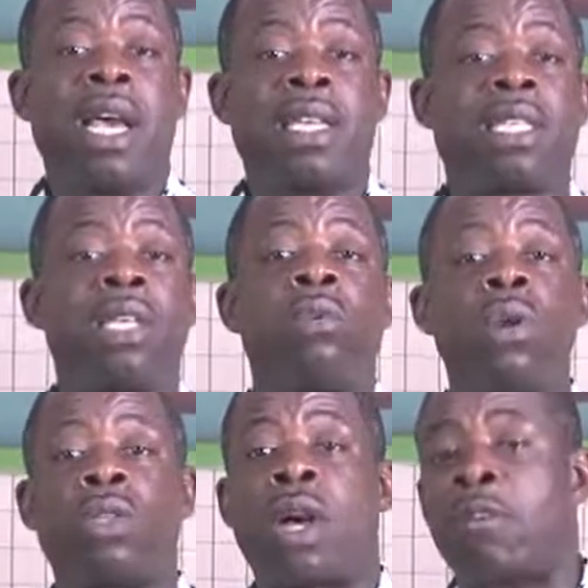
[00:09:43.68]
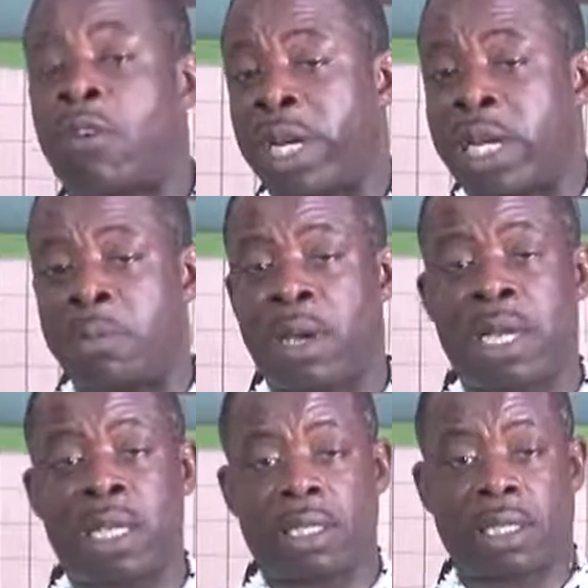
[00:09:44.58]
and seek ways to avoid a
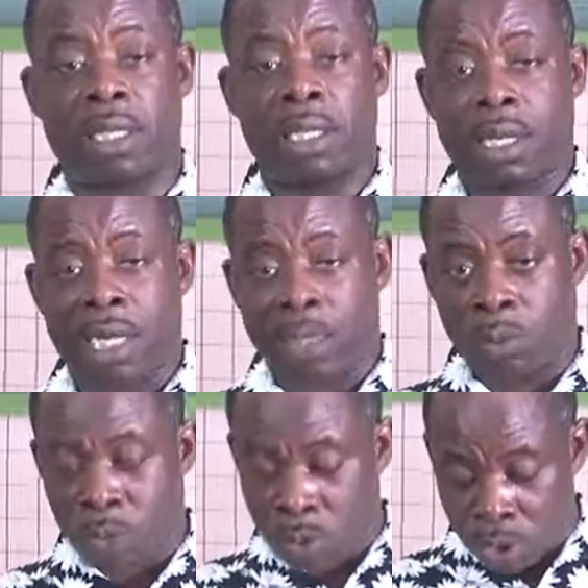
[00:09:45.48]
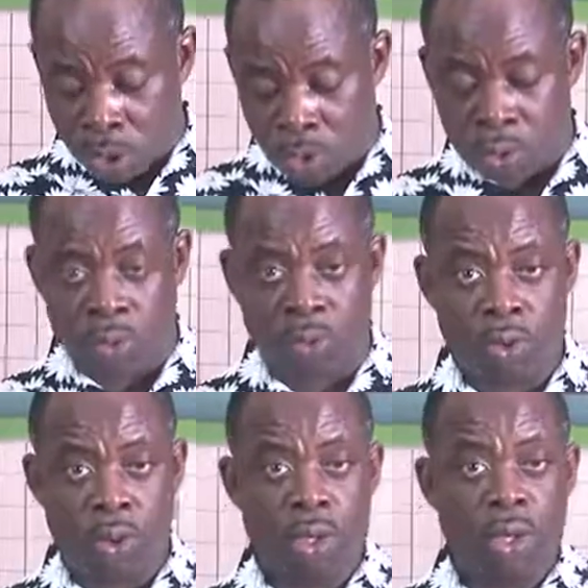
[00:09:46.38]
dependence. That's what you need to do.
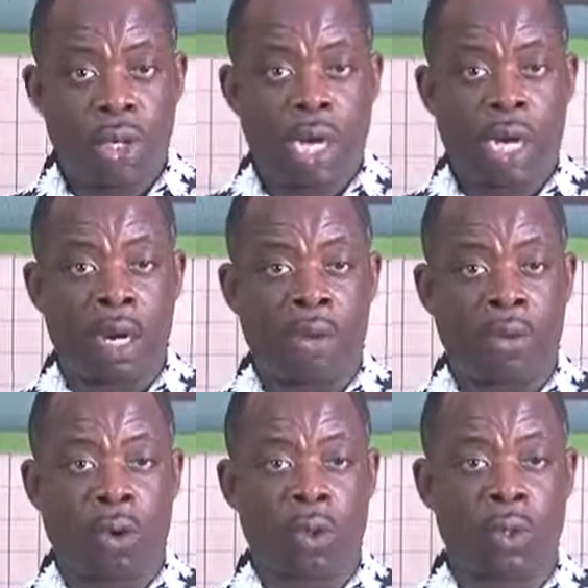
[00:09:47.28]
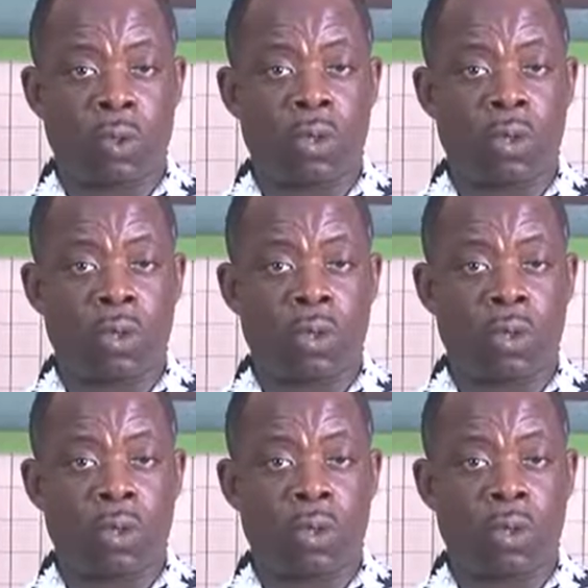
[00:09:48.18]
And then, of course,